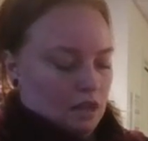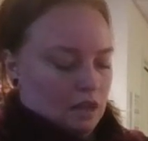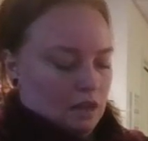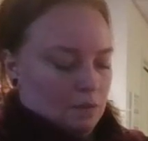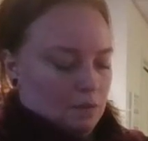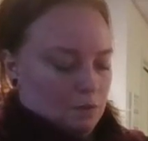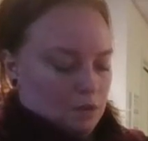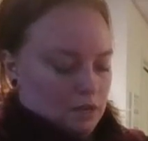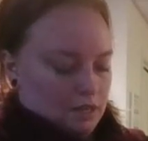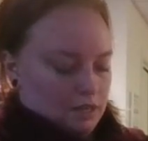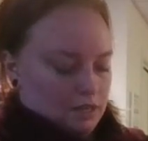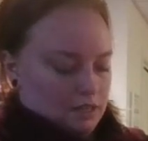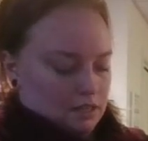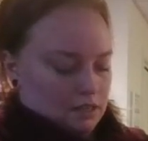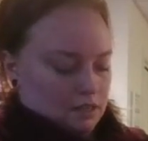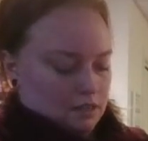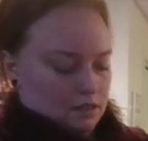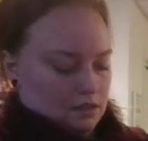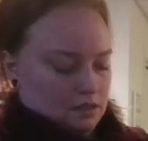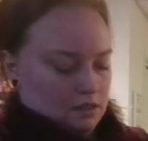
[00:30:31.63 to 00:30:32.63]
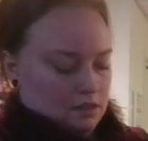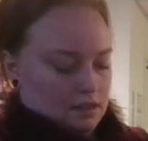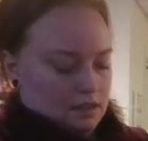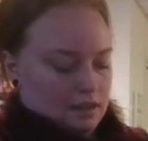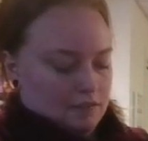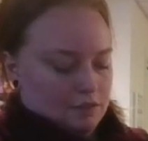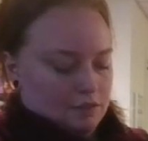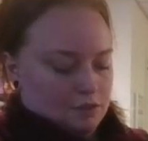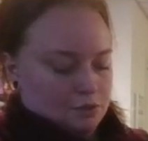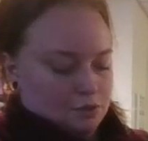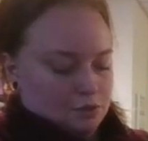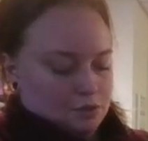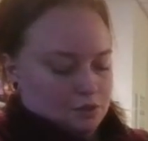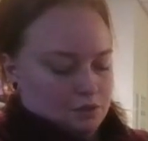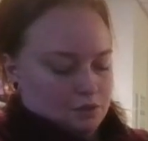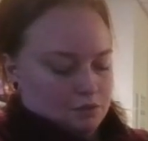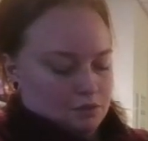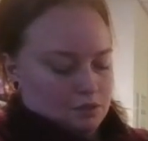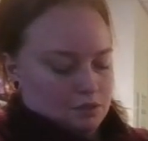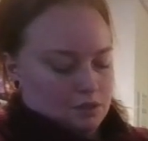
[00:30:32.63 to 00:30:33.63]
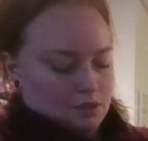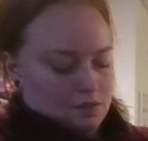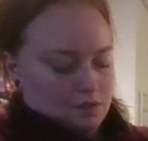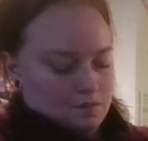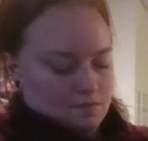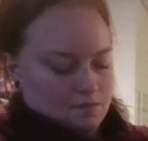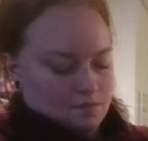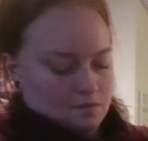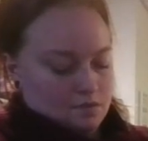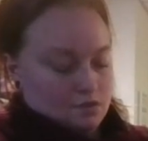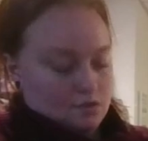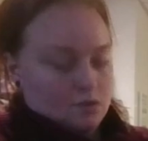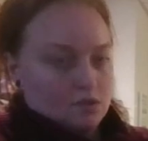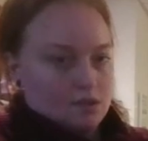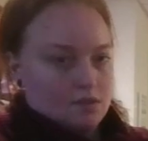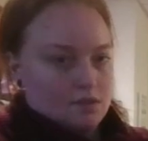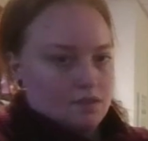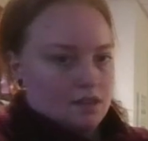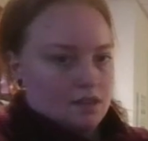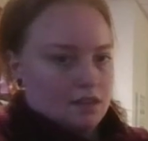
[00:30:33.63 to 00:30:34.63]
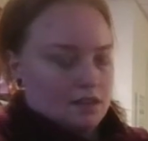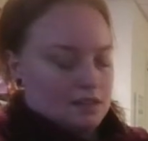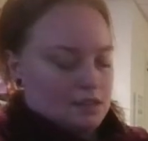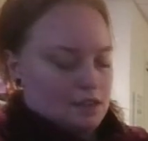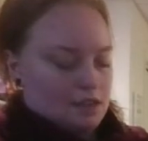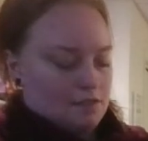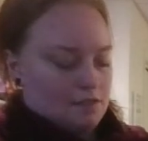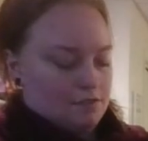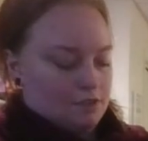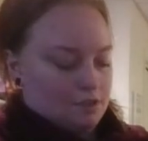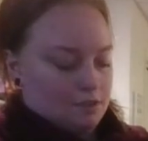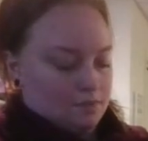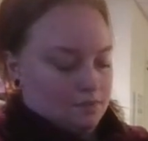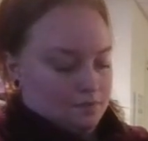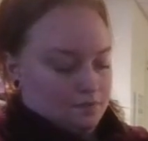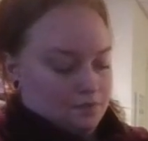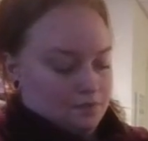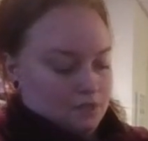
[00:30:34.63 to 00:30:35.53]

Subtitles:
I wanted to have a dual use, so. Totally fine, that's not full.